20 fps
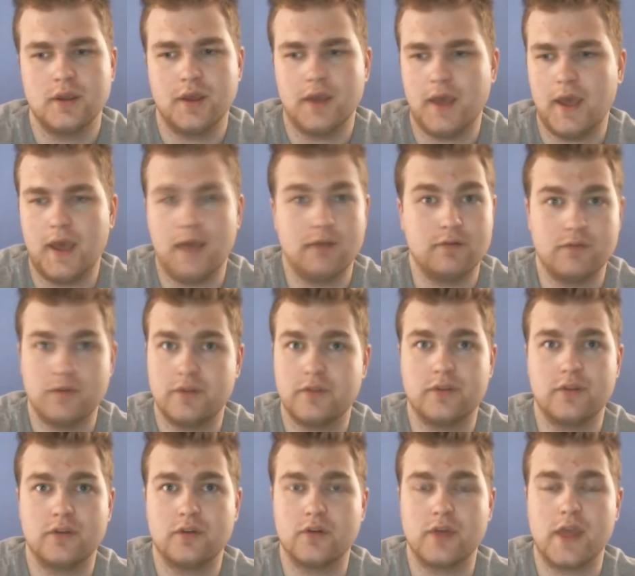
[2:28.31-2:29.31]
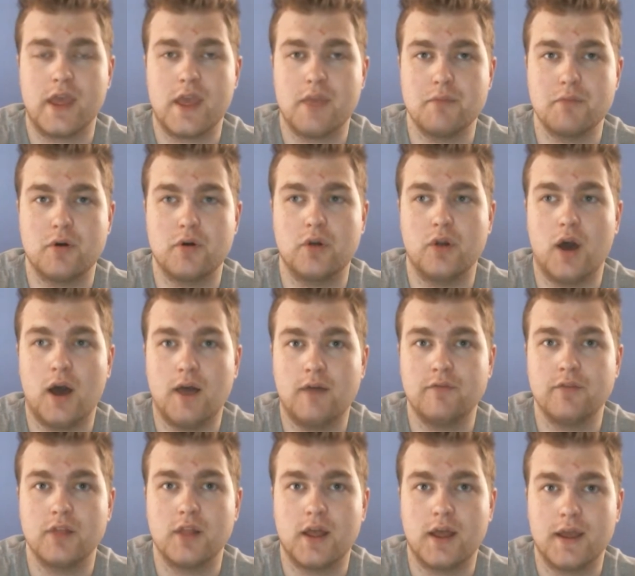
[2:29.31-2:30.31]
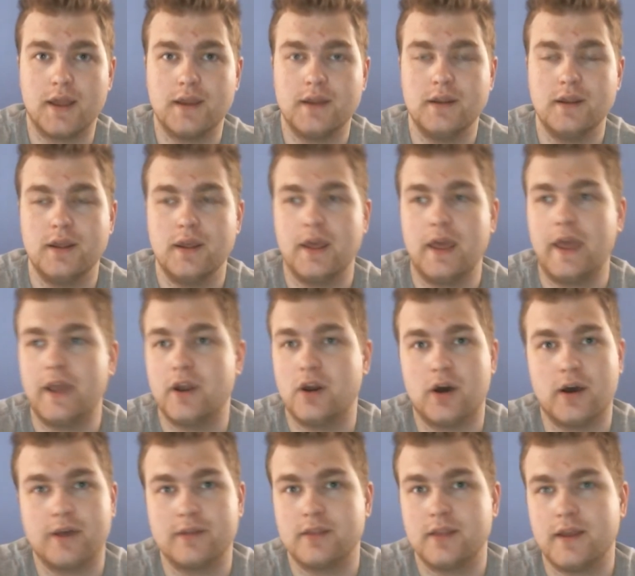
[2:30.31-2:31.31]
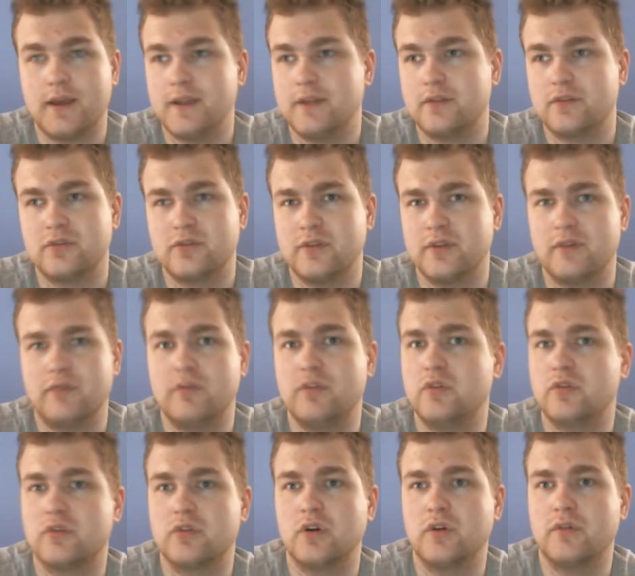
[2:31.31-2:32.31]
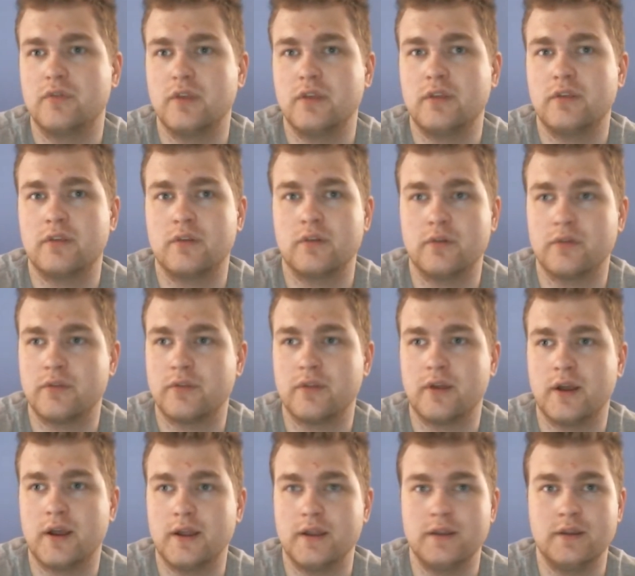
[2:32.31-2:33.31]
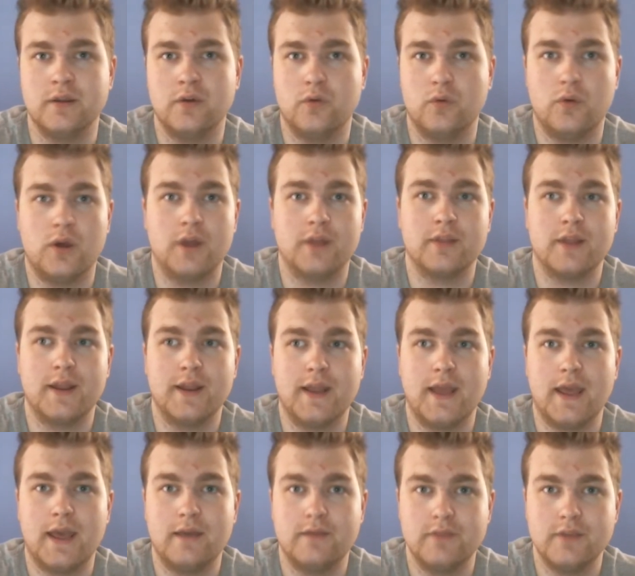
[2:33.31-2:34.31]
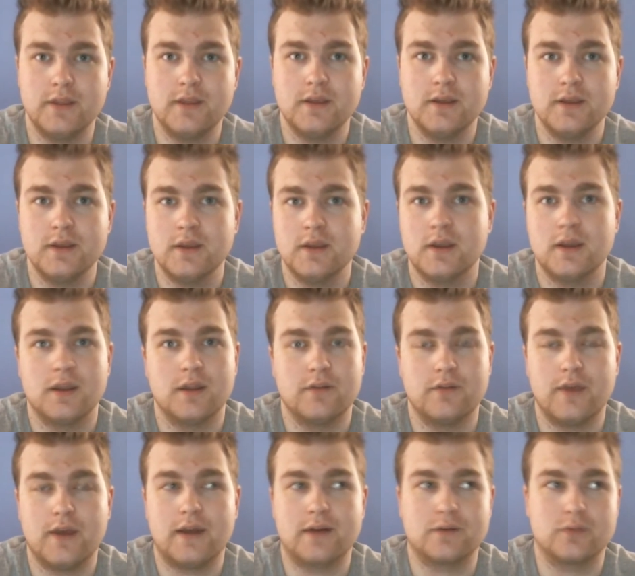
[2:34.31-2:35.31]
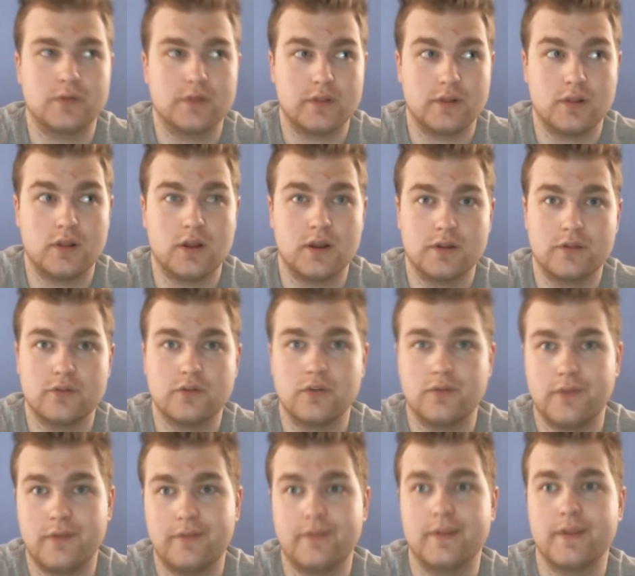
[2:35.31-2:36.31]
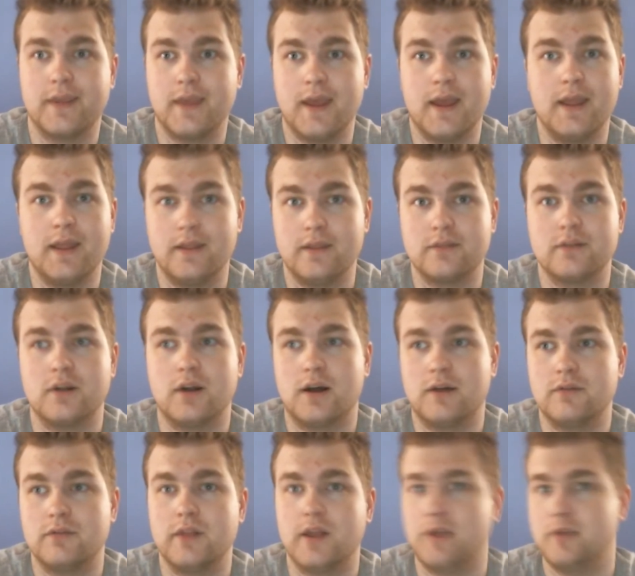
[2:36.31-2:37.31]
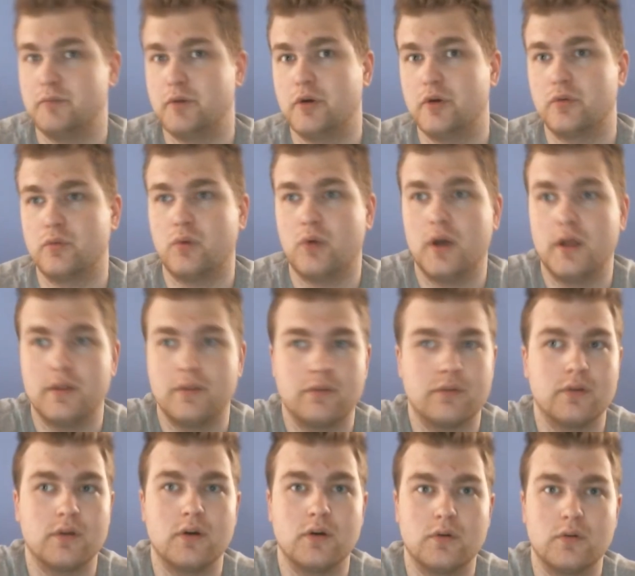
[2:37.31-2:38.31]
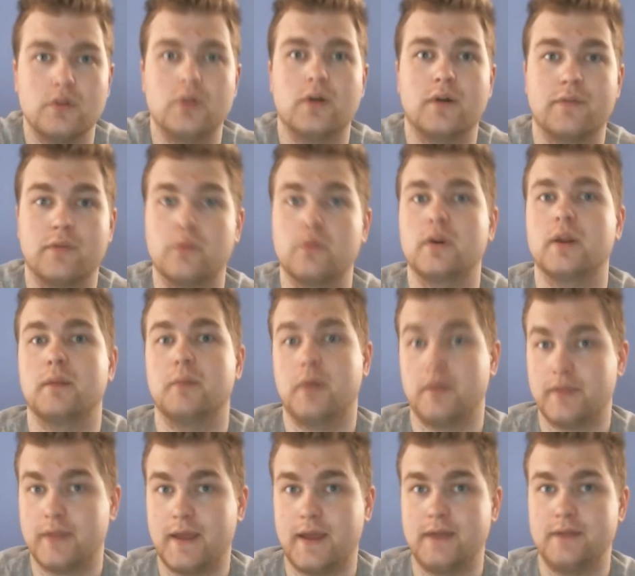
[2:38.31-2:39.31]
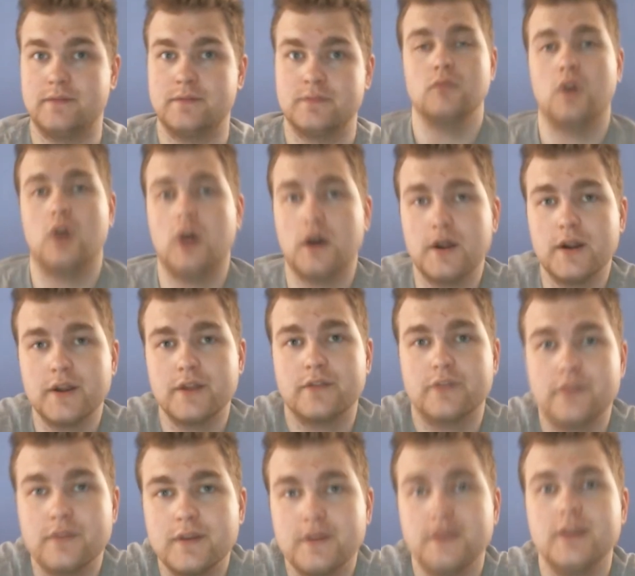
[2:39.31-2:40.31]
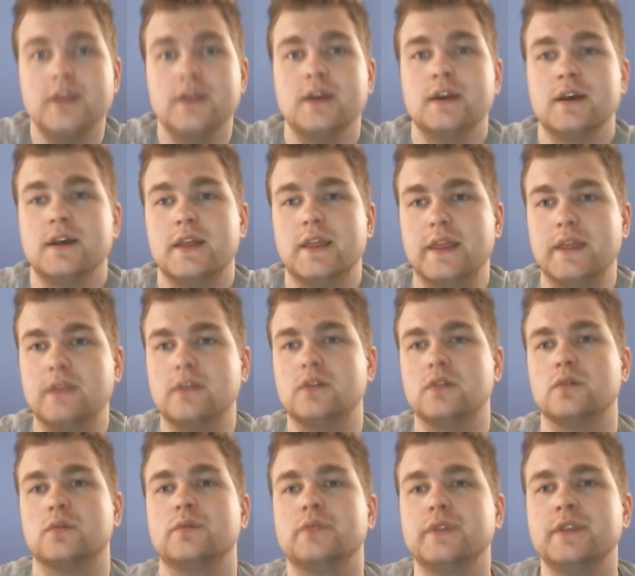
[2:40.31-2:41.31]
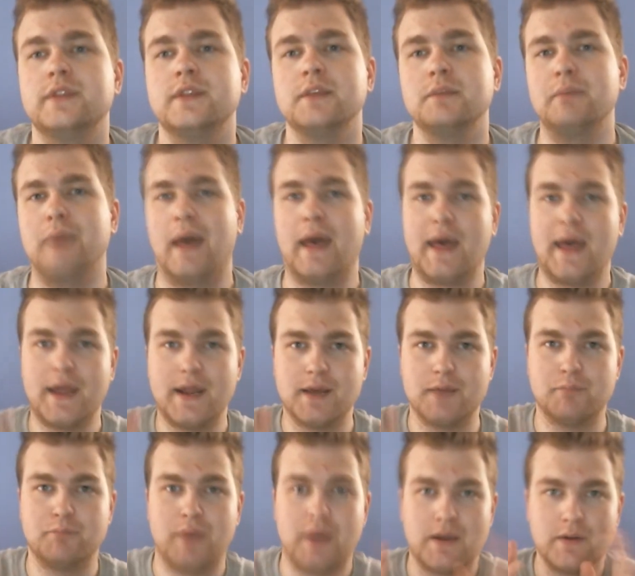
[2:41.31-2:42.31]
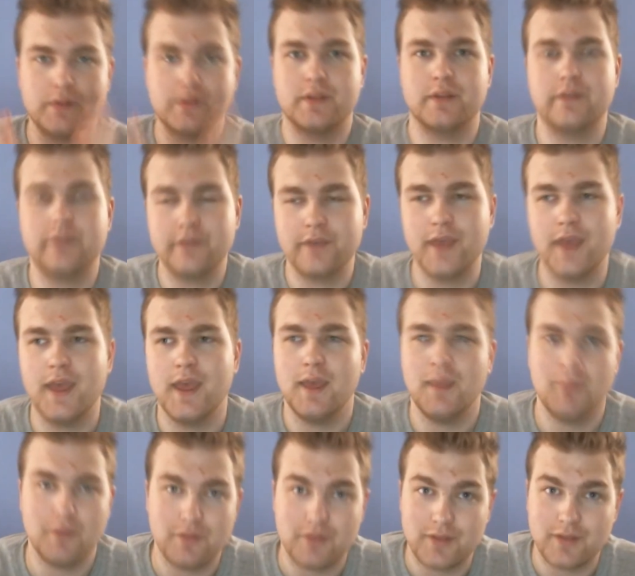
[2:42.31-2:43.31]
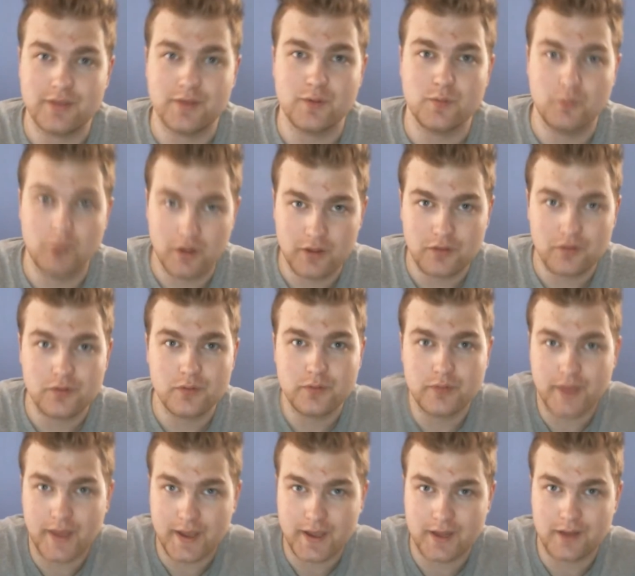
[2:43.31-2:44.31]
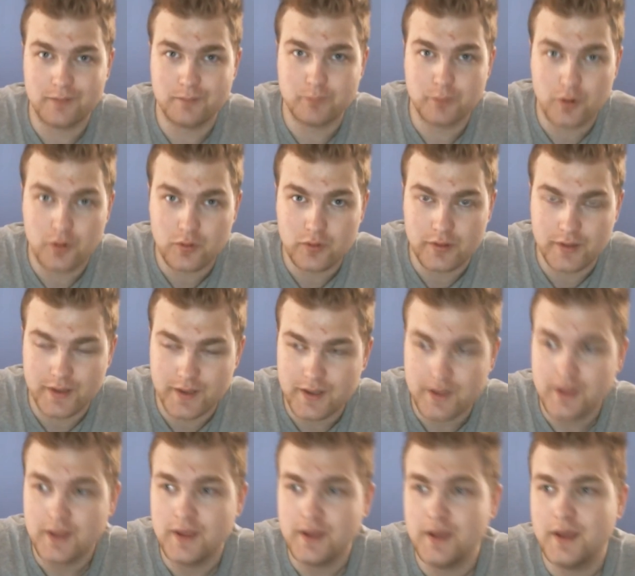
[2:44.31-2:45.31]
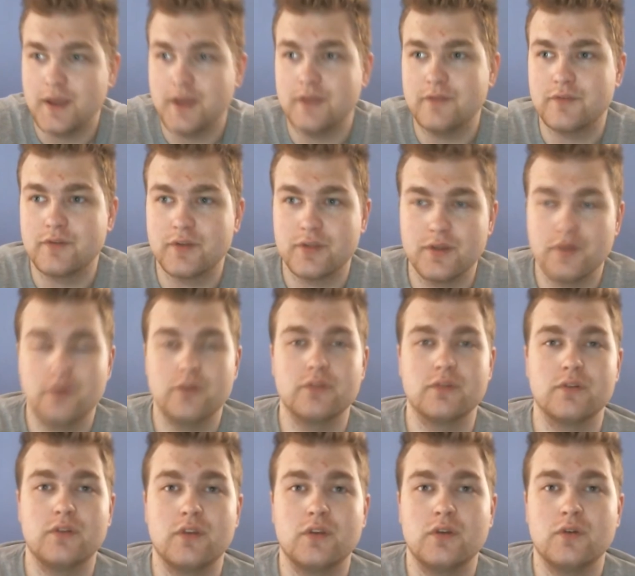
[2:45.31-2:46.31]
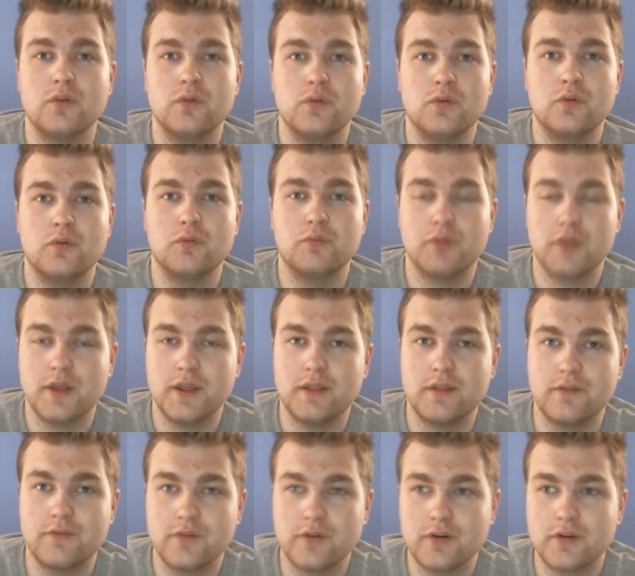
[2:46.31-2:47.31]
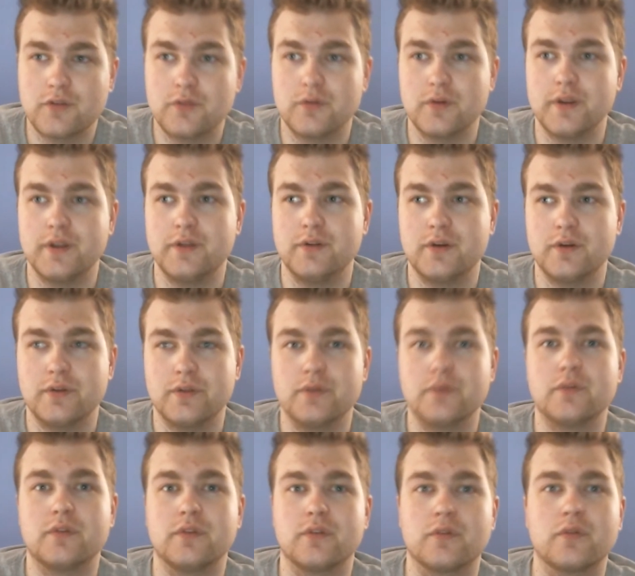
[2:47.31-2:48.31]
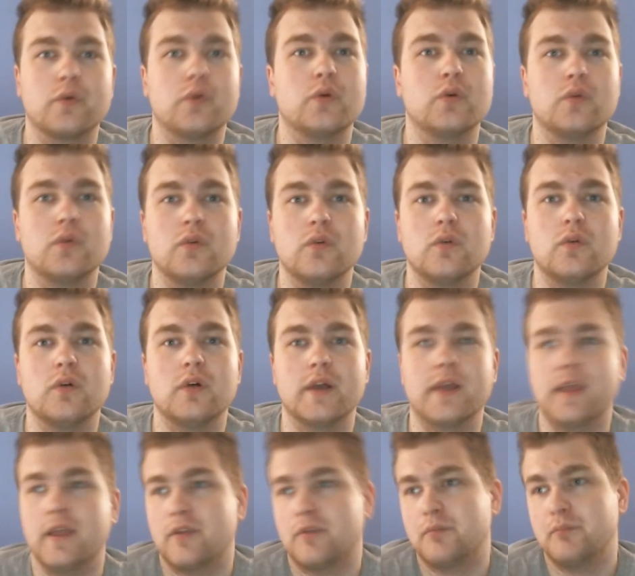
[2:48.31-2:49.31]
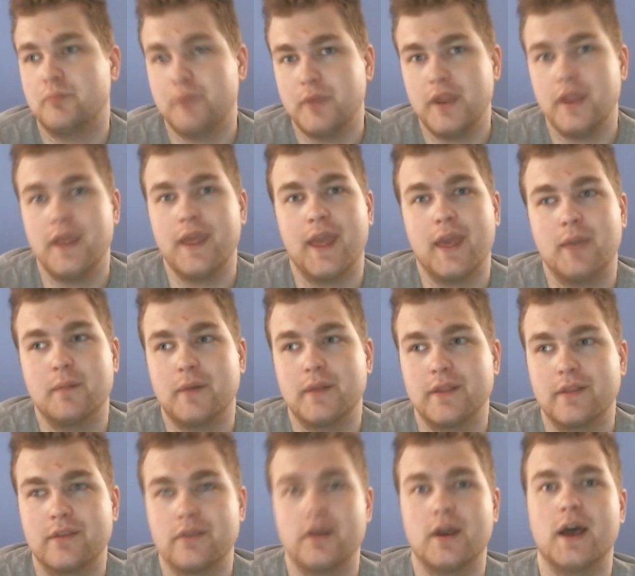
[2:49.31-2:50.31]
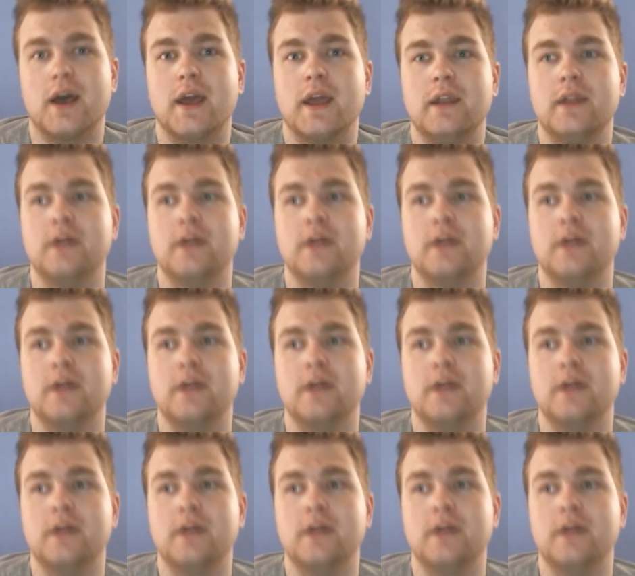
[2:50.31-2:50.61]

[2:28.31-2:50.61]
every single game mode offline, and online there's only a few trophies, so it's not, online heavy. In fact, one of the longest trophies to get is an offline mode one, so you don't have to worry about that. Honestly, the only thing bad about this game is that there was no Tekken bowling. For those of you who played the first one, there was this cool, I guess, mini game on the side